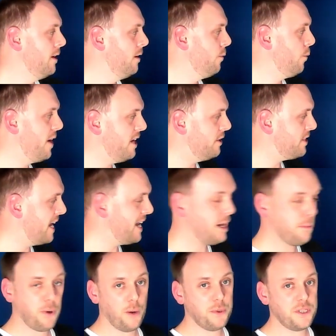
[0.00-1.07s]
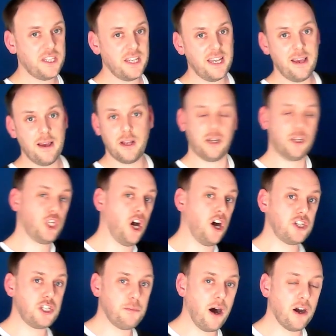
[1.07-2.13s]
where you take a property,
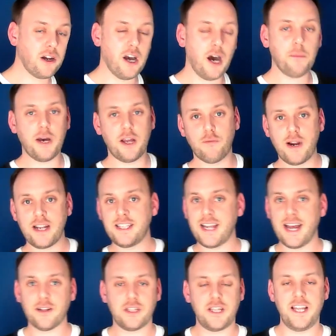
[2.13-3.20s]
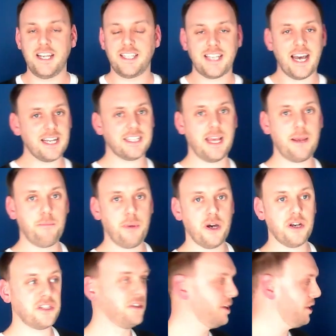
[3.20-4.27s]
charge a markup, and rent it out to the exact same
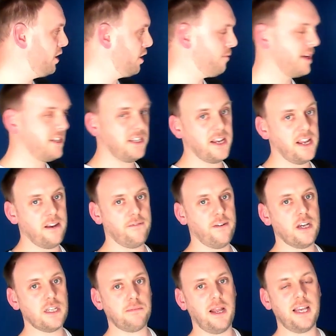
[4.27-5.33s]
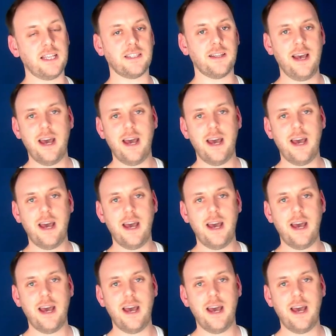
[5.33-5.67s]
person that could have rented it in the first place.